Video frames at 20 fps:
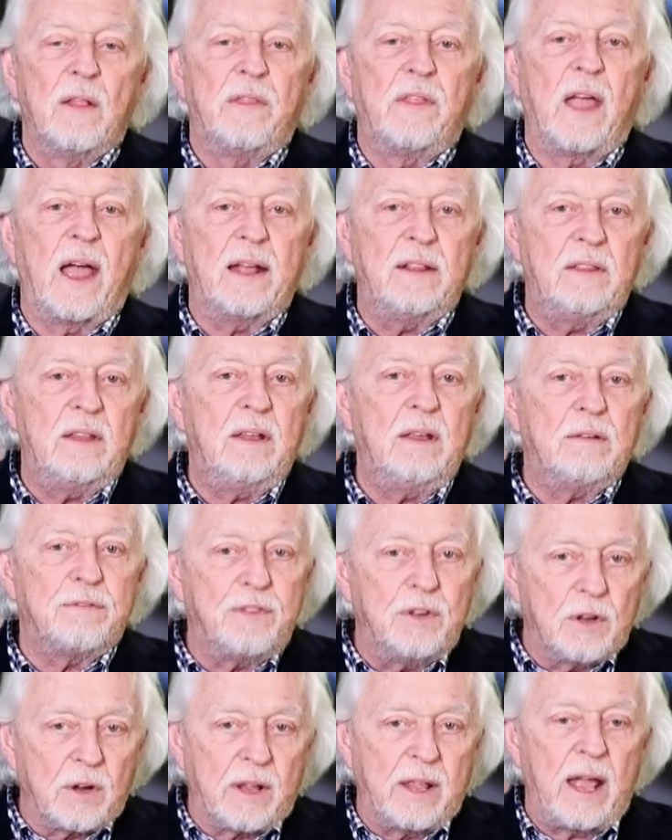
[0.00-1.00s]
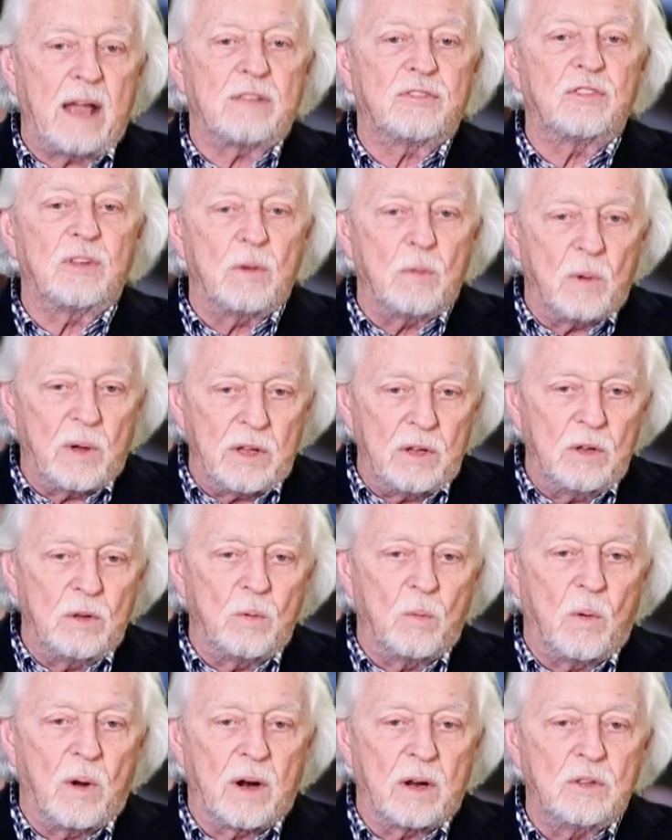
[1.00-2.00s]
The idea, if you're guessing what
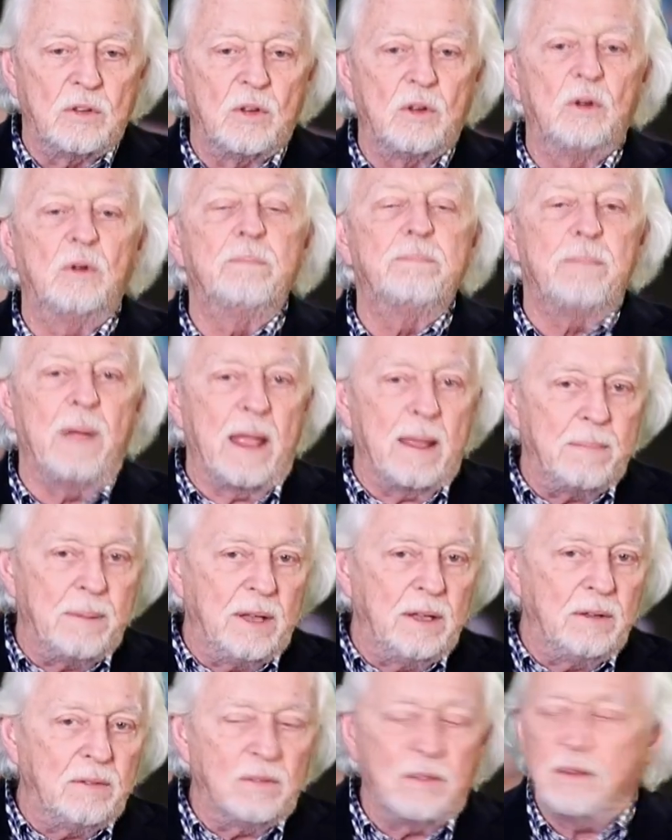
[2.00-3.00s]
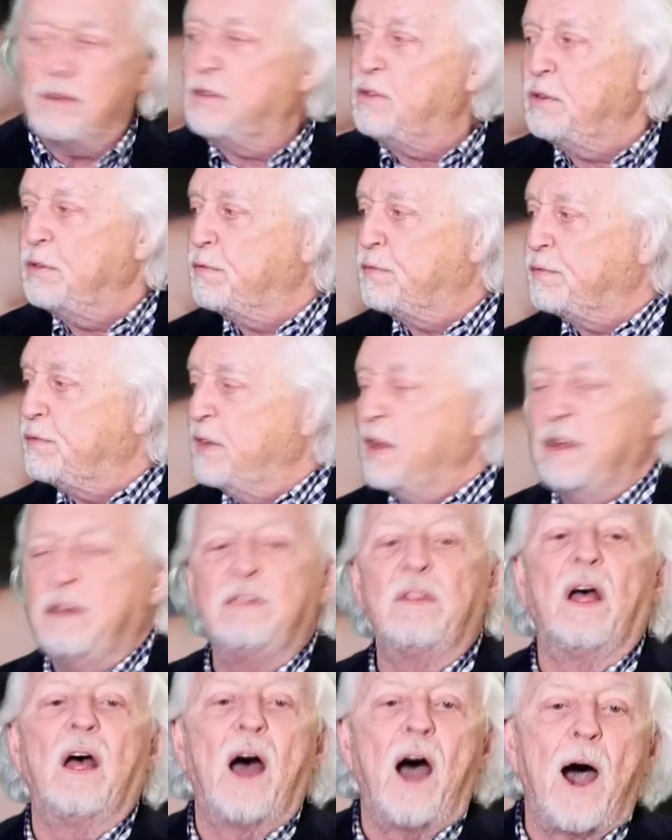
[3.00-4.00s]
you'd want to do, maybe you
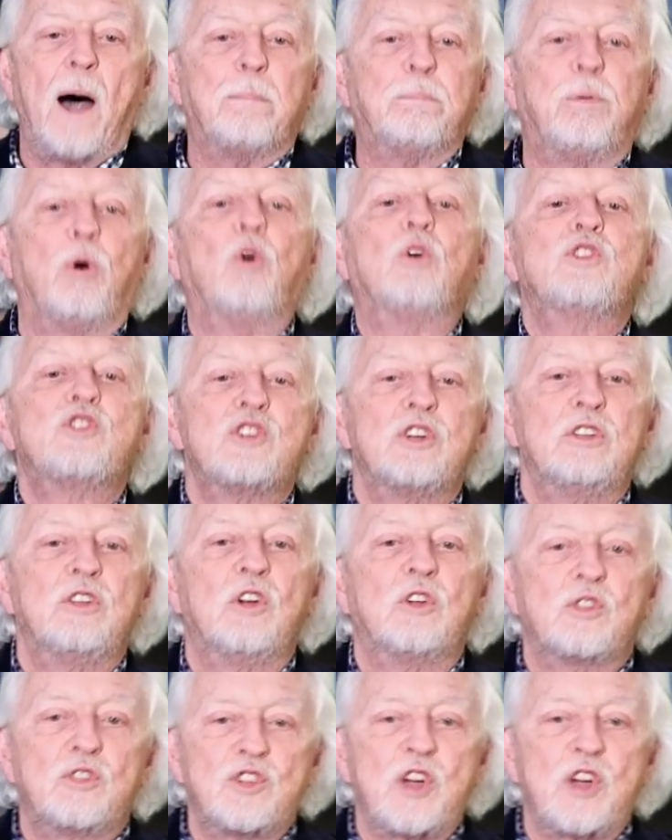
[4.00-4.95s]
need a push in your